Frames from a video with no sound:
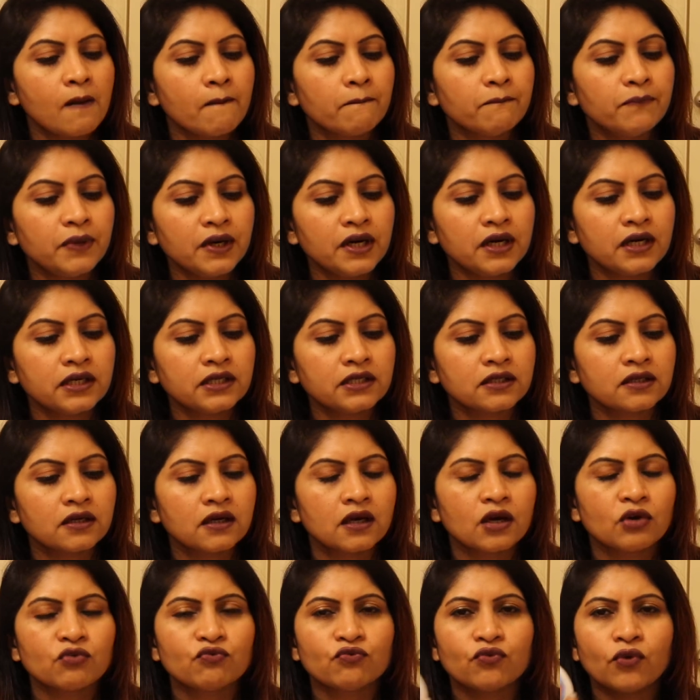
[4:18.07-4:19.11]
But
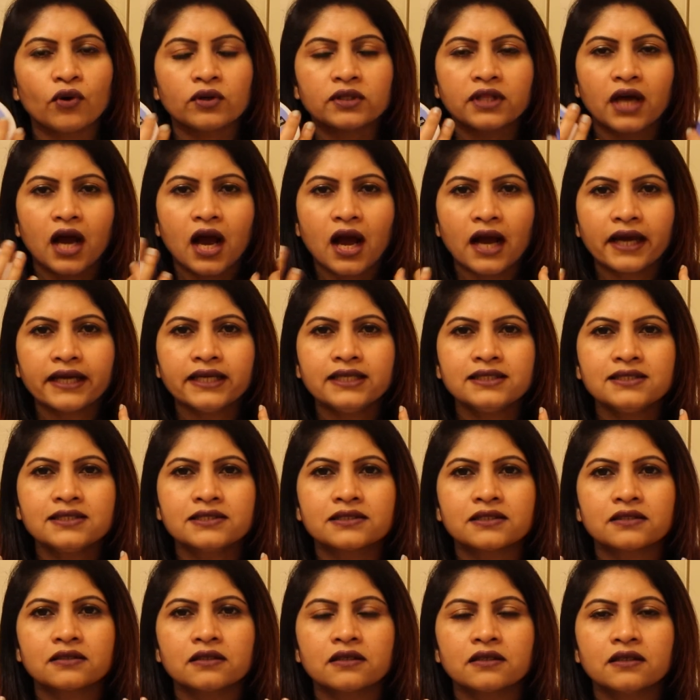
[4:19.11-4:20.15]
for the
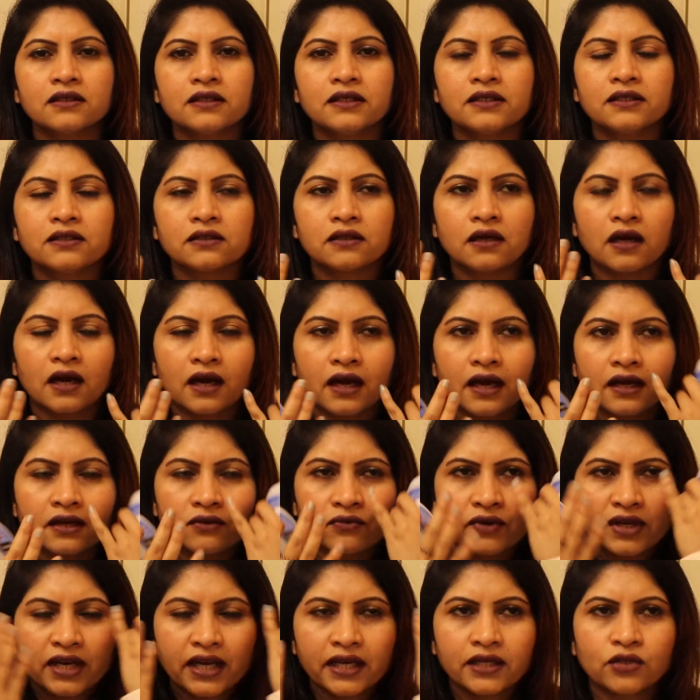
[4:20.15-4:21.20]
eyes, it I
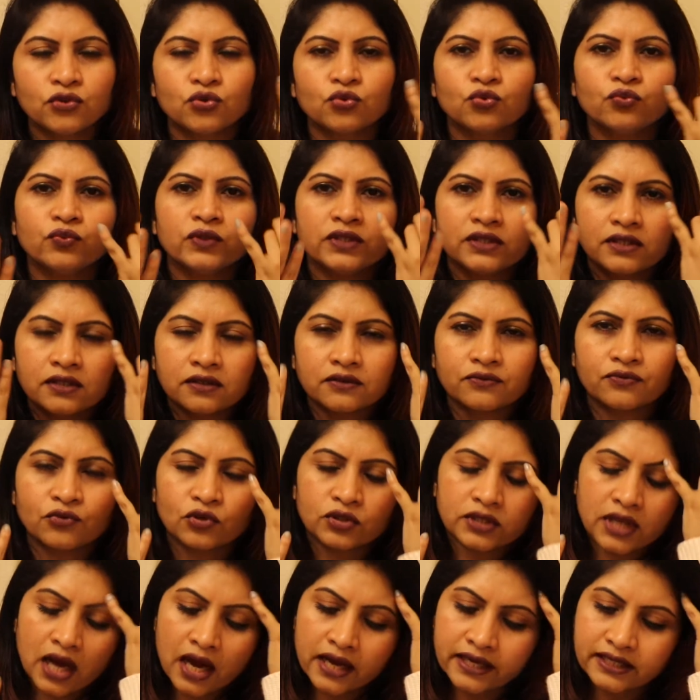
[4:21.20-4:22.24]
when I do with the
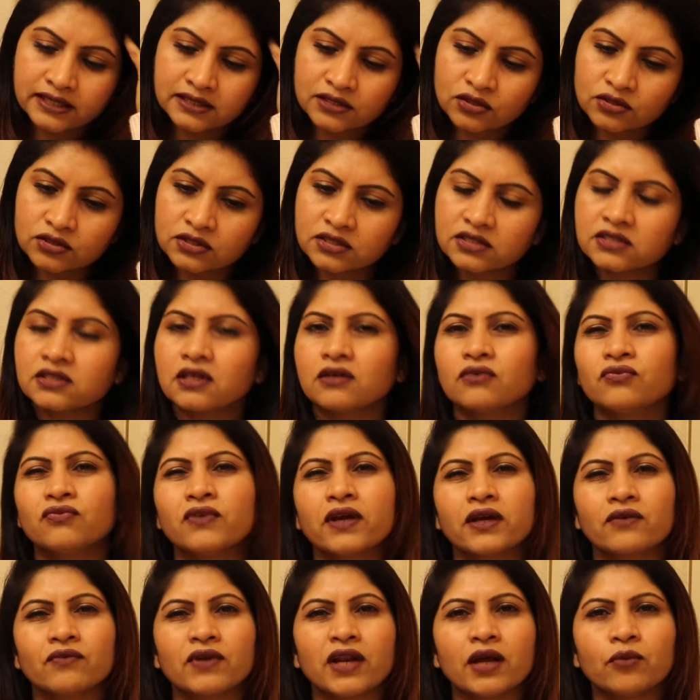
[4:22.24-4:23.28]
for the eyes or stuff
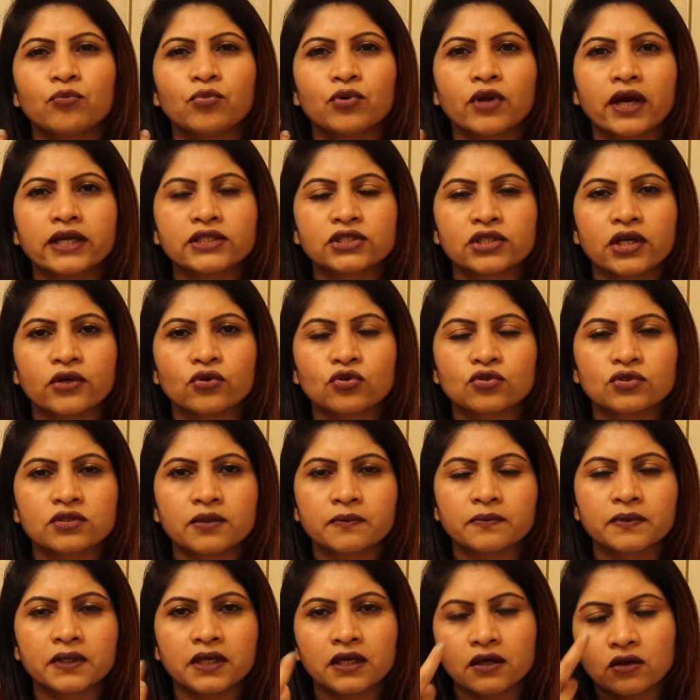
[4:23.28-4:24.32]
like when I put eyeshadow or
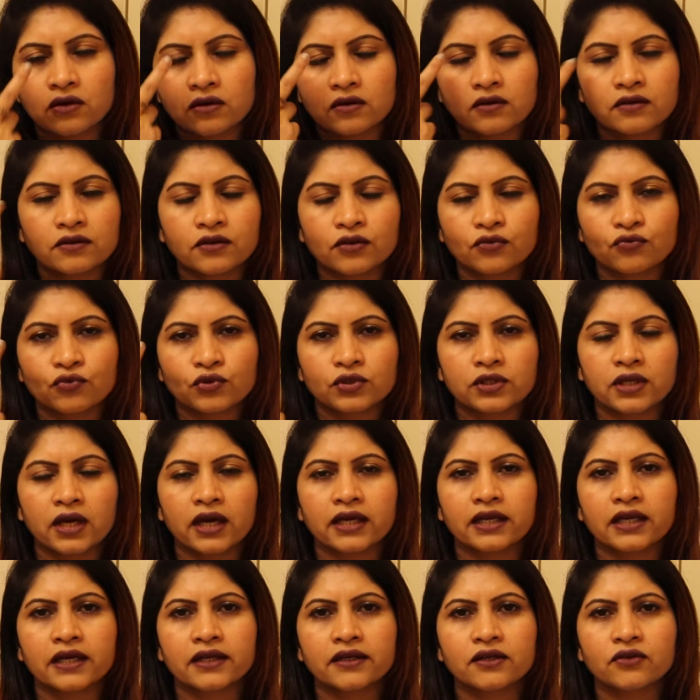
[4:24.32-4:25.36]
something or you know, for the
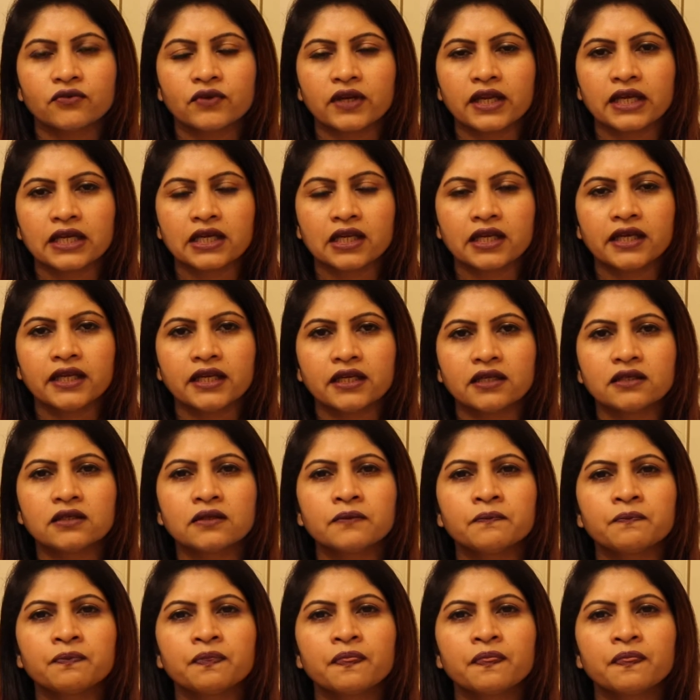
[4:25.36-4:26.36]
eyeliner when I clean it,